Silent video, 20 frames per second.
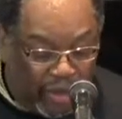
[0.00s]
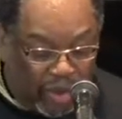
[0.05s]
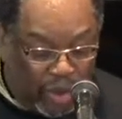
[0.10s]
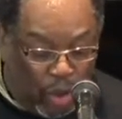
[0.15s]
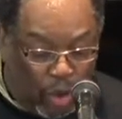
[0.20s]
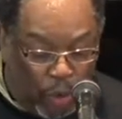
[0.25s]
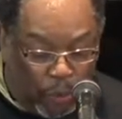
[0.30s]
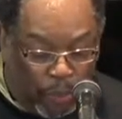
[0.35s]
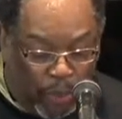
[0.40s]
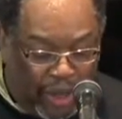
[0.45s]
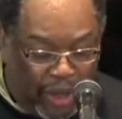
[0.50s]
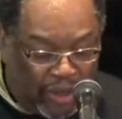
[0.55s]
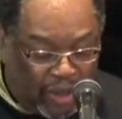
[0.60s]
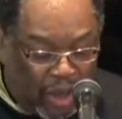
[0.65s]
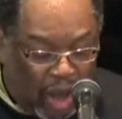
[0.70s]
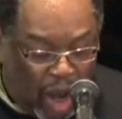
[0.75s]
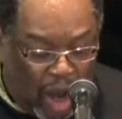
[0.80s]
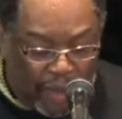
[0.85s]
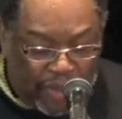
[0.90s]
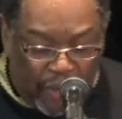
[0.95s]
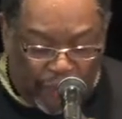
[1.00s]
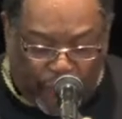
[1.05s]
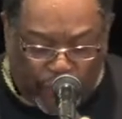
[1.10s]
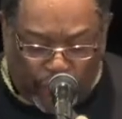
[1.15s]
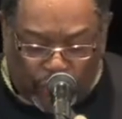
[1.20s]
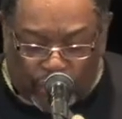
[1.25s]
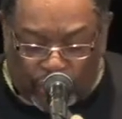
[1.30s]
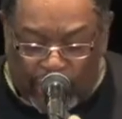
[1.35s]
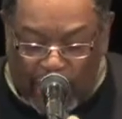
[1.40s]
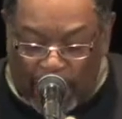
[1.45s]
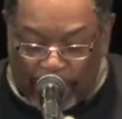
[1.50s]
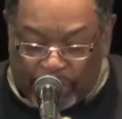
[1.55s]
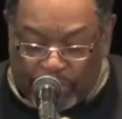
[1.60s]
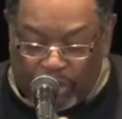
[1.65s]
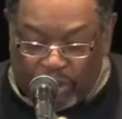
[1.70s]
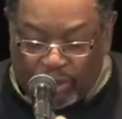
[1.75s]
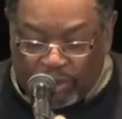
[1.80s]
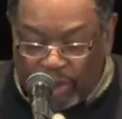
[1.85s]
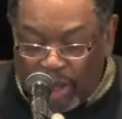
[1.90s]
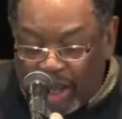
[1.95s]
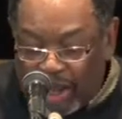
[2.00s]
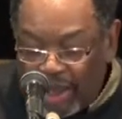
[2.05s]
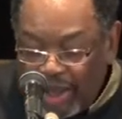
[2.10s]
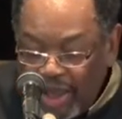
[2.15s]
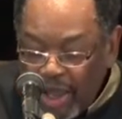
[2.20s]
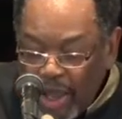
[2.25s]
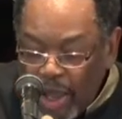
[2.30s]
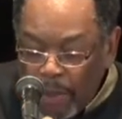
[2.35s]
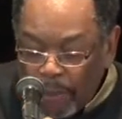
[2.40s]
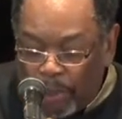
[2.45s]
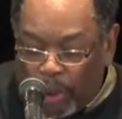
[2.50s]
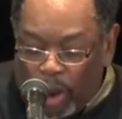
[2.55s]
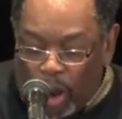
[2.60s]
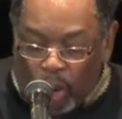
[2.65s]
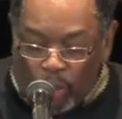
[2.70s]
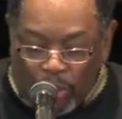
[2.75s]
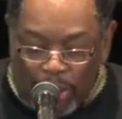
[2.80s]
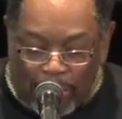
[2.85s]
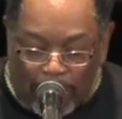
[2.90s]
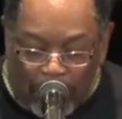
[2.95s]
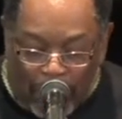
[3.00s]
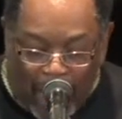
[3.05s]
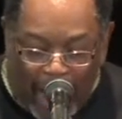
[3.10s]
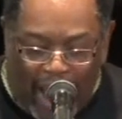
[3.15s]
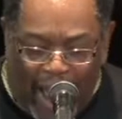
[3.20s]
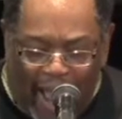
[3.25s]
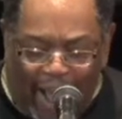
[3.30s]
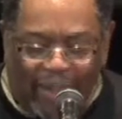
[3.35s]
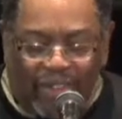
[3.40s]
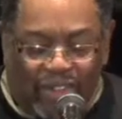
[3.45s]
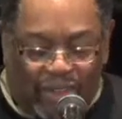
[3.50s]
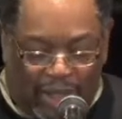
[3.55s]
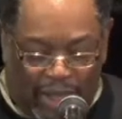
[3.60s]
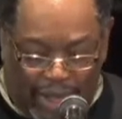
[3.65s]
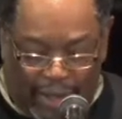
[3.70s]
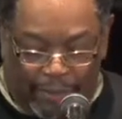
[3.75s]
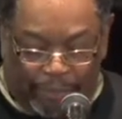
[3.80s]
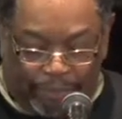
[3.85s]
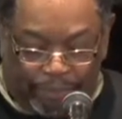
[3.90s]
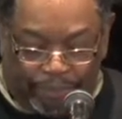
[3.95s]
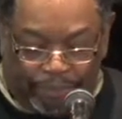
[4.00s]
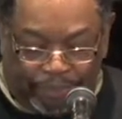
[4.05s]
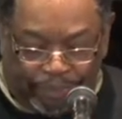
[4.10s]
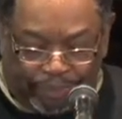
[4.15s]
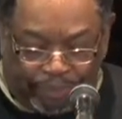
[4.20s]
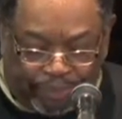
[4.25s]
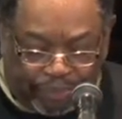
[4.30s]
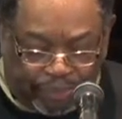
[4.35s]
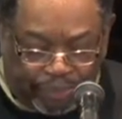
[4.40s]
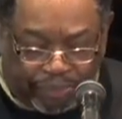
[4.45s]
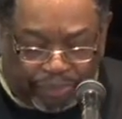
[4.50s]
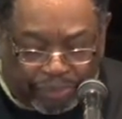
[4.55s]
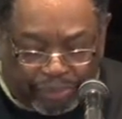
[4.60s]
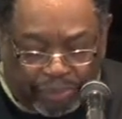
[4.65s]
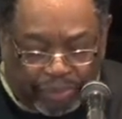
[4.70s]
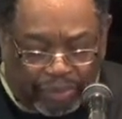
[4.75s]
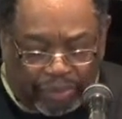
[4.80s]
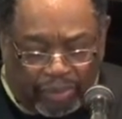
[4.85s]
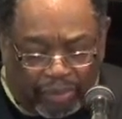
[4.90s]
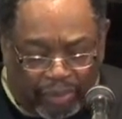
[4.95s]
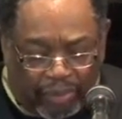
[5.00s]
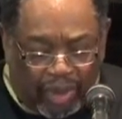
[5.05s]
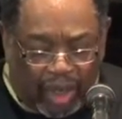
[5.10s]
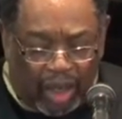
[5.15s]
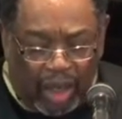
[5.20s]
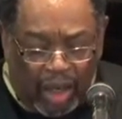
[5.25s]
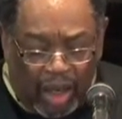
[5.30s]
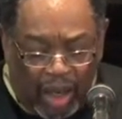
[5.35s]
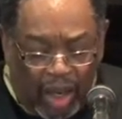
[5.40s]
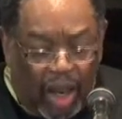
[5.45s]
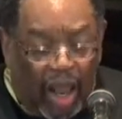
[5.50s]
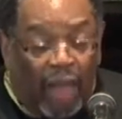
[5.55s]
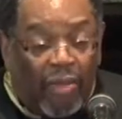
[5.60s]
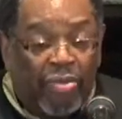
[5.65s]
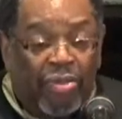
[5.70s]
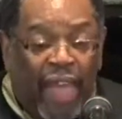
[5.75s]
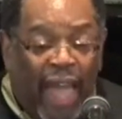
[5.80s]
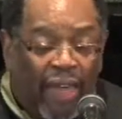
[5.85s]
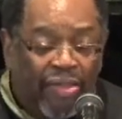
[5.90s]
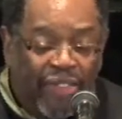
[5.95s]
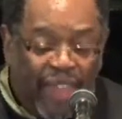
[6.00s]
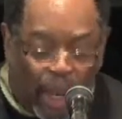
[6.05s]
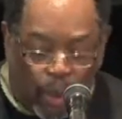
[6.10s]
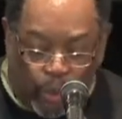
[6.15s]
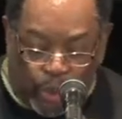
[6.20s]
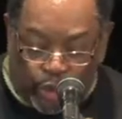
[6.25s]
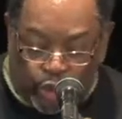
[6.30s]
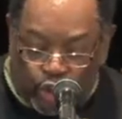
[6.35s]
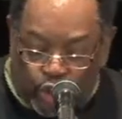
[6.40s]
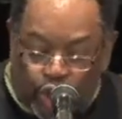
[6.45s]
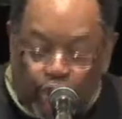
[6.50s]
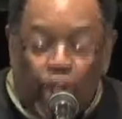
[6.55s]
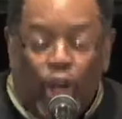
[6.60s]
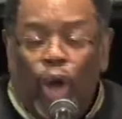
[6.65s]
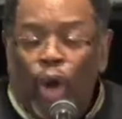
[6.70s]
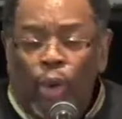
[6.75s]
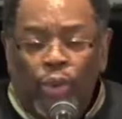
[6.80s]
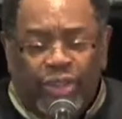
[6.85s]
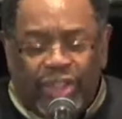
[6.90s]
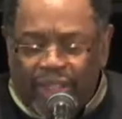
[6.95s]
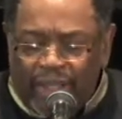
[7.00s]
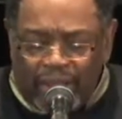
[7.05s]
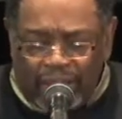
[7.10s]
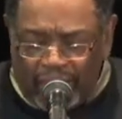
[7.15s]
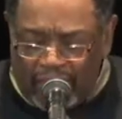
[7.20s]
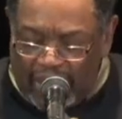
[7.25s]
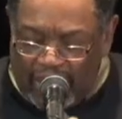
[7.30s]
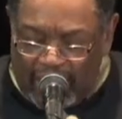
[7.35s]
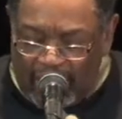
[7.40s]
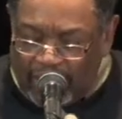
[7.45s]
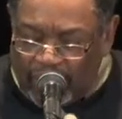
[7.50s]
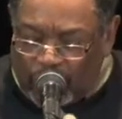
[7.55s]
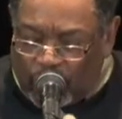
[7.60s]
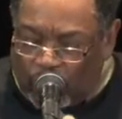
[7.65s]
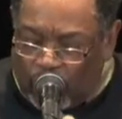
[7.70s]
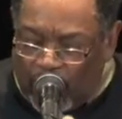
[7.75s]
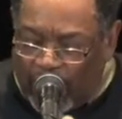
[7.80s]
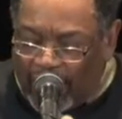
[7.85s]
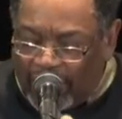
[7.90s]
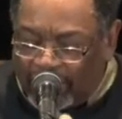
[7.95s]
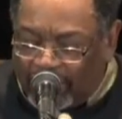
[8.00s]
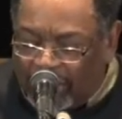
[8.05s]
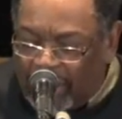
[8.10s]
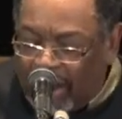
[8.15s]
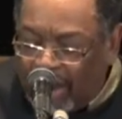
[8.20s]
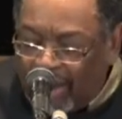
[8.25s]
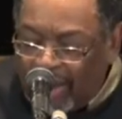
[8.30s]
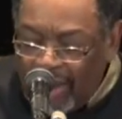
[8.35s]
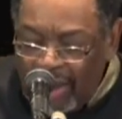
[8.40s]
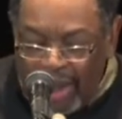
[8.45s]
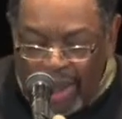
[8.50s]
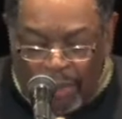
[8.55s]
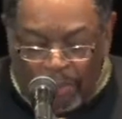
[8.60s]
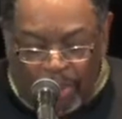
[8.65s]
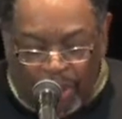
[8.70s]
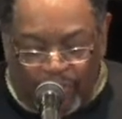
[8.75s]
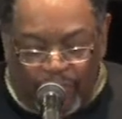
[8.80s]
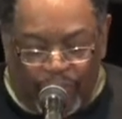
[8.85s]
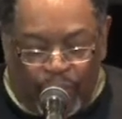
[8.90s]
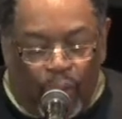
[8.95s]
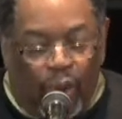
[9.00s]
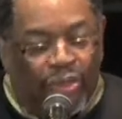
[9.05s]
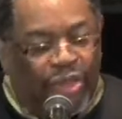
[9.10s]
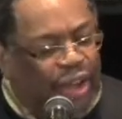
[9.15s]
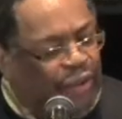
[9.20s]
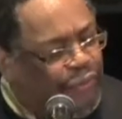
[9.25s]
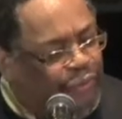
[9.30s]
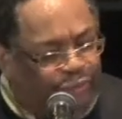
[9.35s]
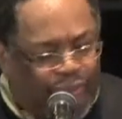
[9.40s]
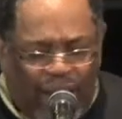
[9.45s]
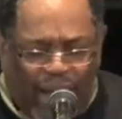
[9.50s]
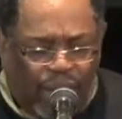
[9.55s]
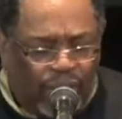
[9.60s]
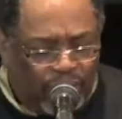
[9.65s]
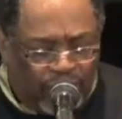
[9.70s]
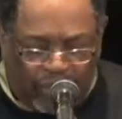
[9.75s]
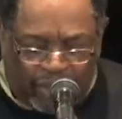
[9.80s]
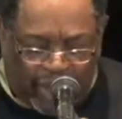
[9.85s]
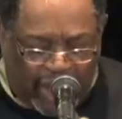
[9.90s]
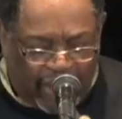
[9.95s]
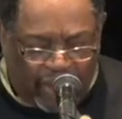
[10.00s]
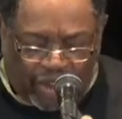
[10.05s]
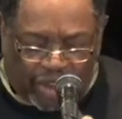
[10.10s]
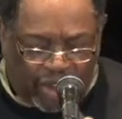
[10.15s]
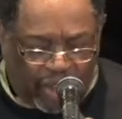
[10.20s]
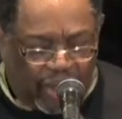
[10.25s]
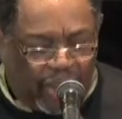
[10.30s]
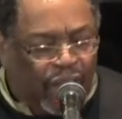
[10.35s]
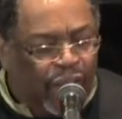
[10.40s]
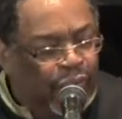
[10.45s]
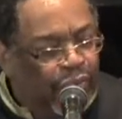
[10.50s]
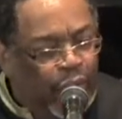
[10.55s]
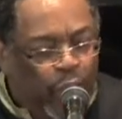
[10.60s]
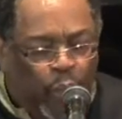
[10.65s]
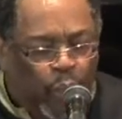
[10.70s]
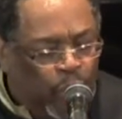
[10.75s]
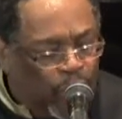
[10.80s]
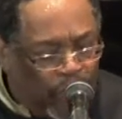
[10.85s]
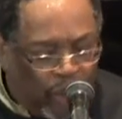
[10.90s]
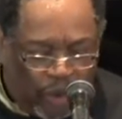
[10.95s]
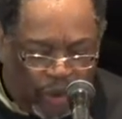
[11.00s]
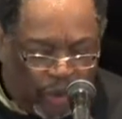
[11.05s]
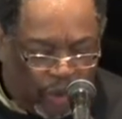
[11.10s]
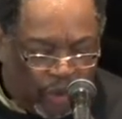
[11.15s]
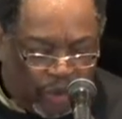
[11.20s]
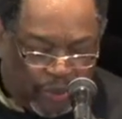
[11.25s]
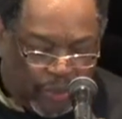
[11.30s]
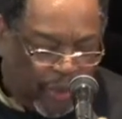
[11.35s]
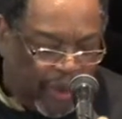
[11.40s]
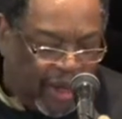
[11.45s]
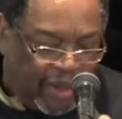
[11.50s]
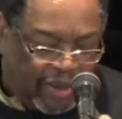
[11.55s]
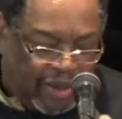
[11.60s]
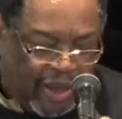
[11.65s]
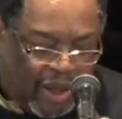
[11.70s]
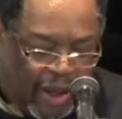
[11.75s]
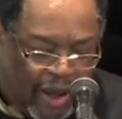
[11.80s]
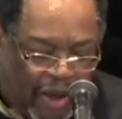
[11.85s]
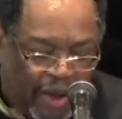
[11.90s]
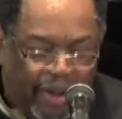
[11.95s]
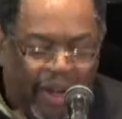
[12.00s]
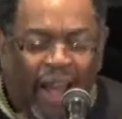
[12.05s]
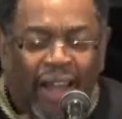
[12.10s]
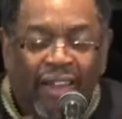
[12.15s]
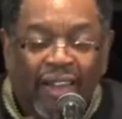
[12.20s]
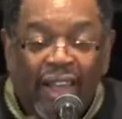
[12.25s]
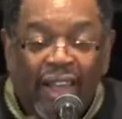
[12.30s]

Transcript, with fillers: And so, praise God, in the first chapter, uh, Paul reminds them. Mm, that they were chosen in Christ before the foundation of the world. Praise God.